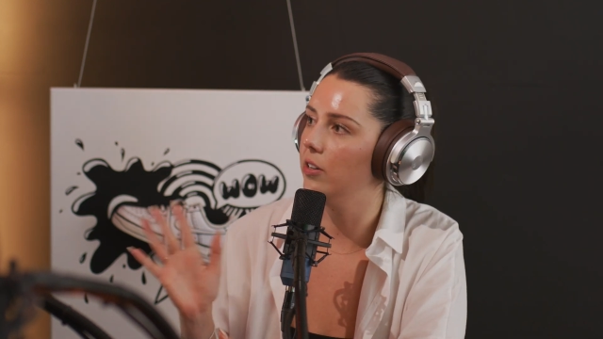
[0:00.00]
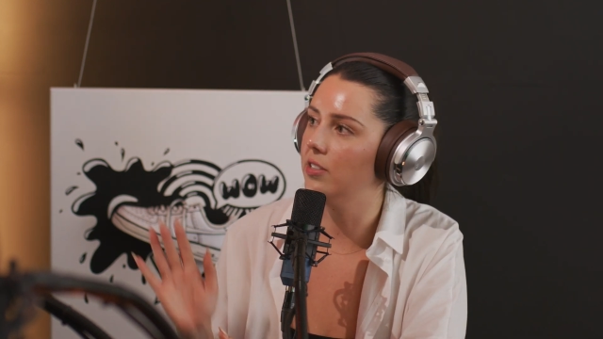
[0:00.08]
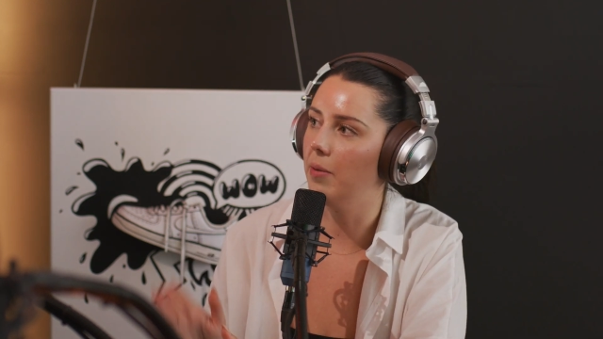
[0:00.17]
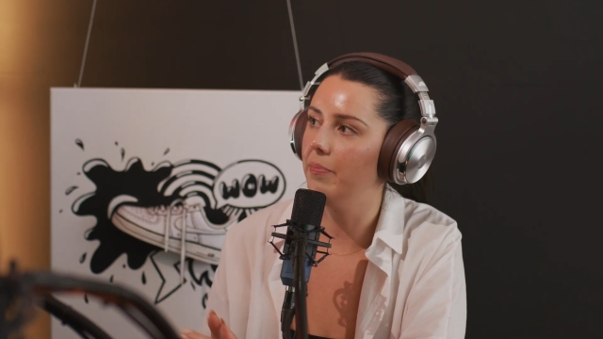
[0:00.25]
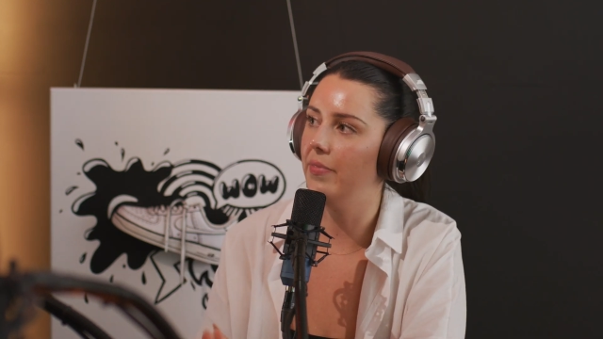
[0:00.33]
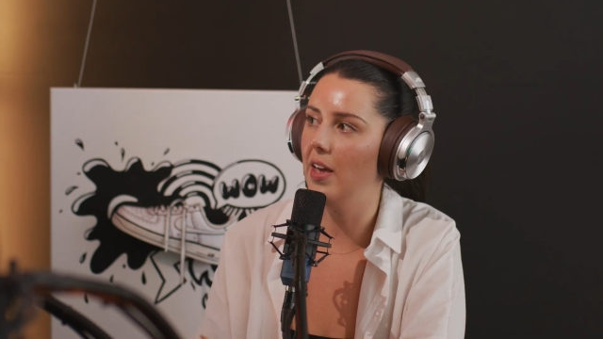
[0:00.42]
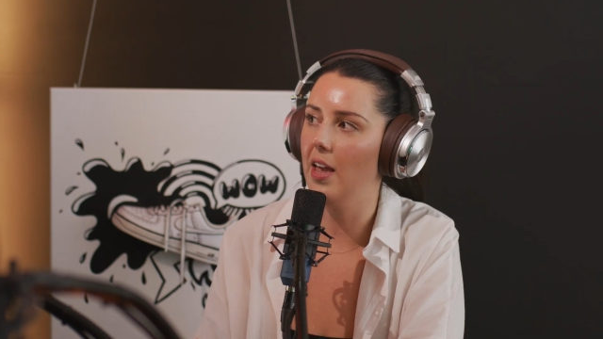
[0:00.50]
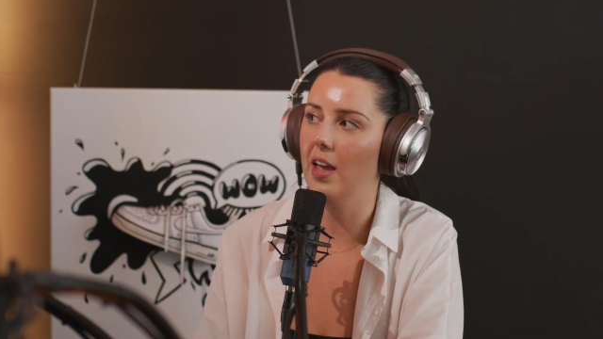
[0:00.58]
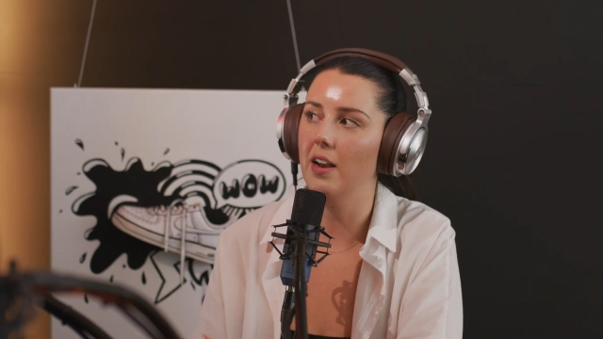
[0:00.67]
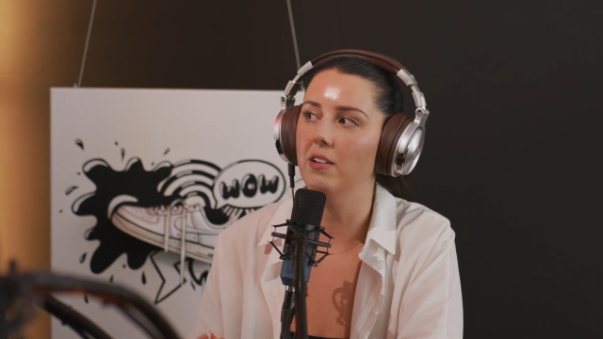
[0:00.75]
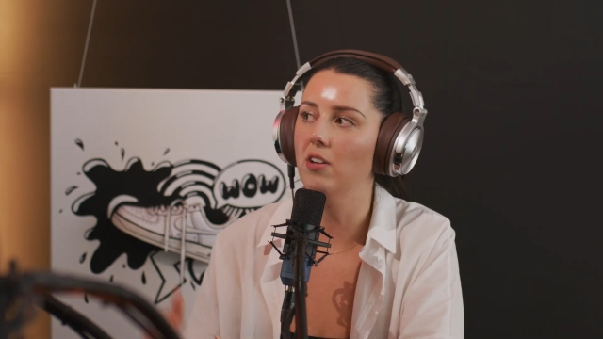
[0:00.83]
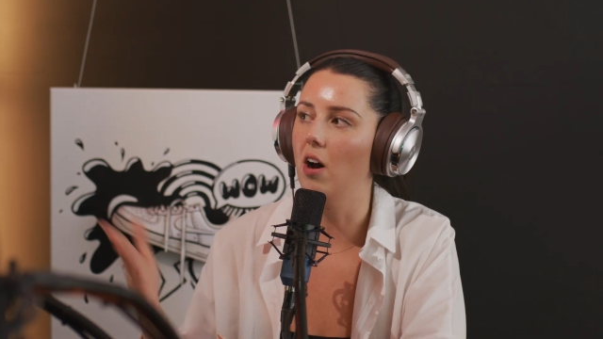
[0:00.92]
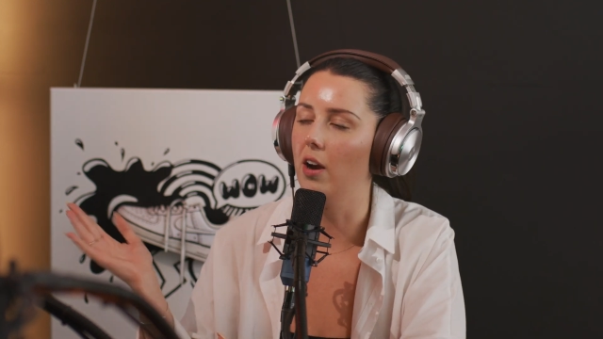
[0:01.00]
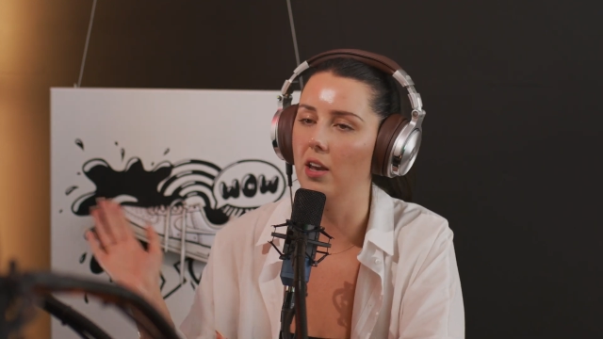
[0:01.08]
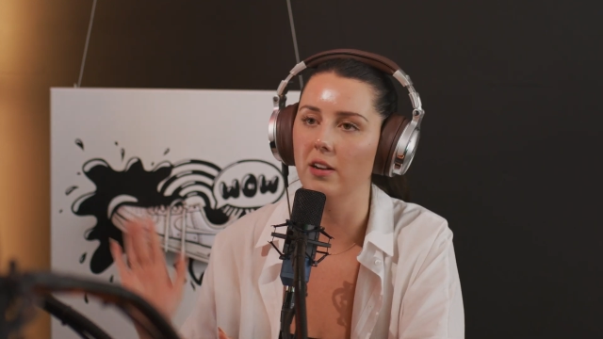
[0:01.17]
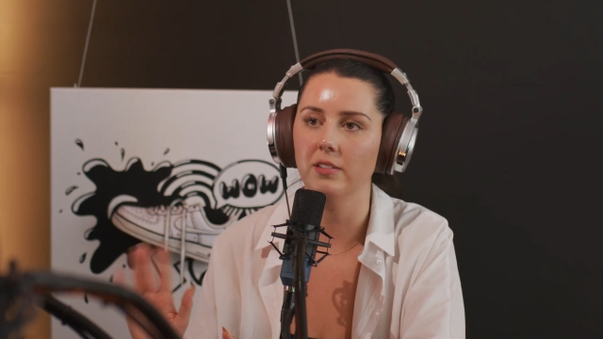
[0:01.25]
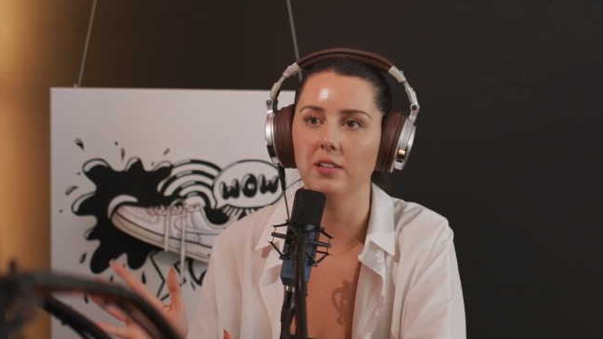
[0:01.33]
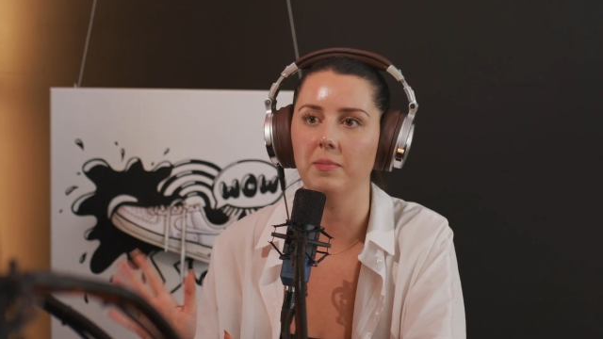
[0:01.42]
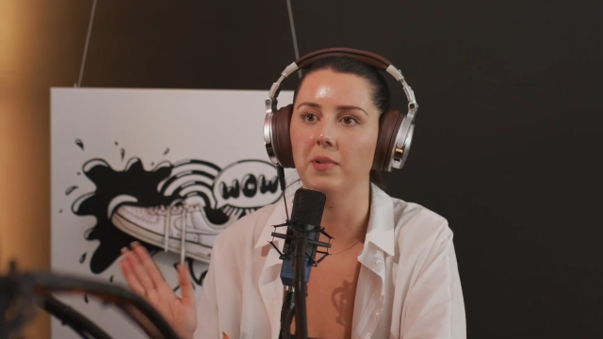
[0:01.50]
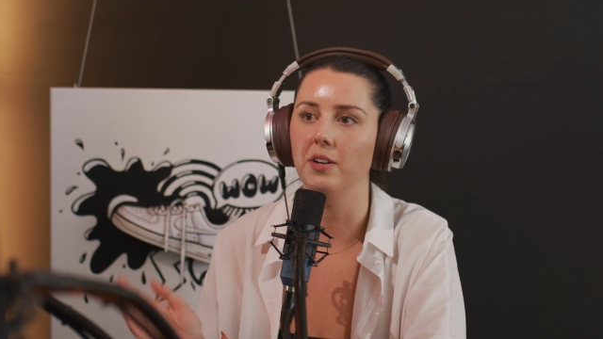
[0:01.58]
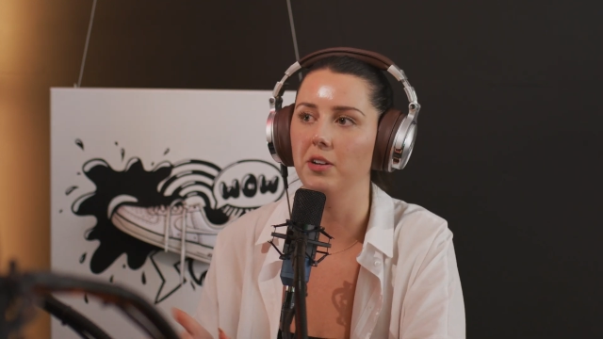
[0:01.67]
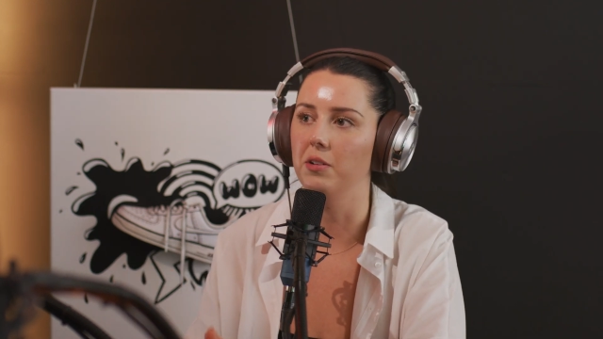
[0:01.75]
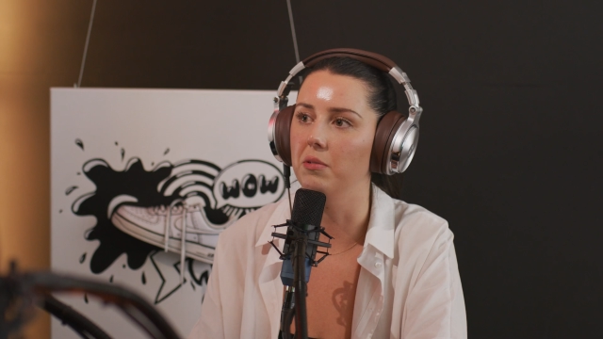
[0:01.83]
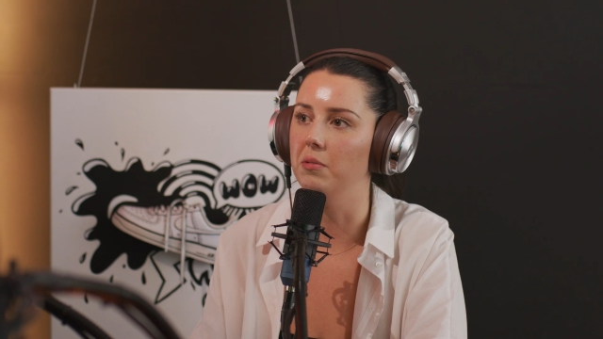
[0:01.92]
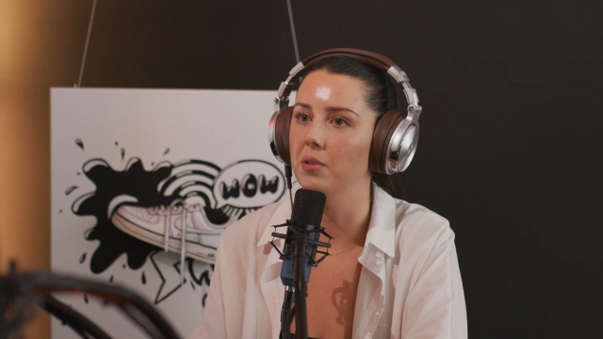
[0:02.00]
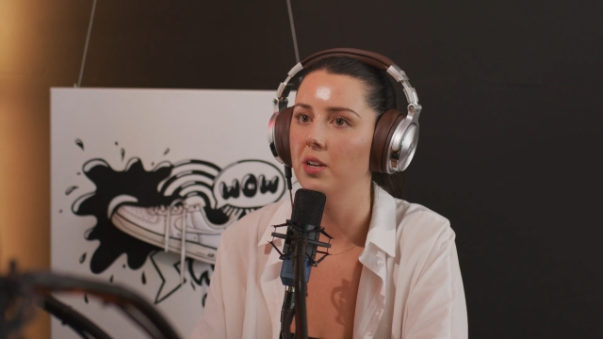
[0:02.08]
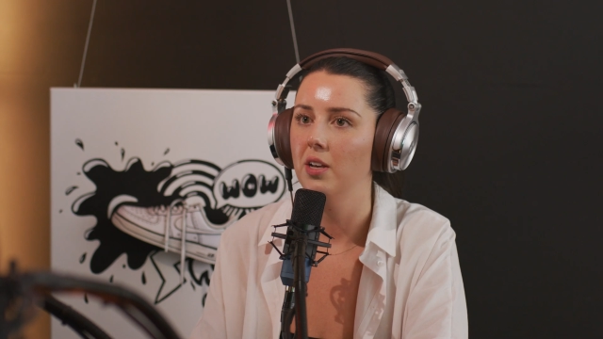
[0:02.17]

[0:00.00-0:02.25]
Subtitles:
something and talking to someone who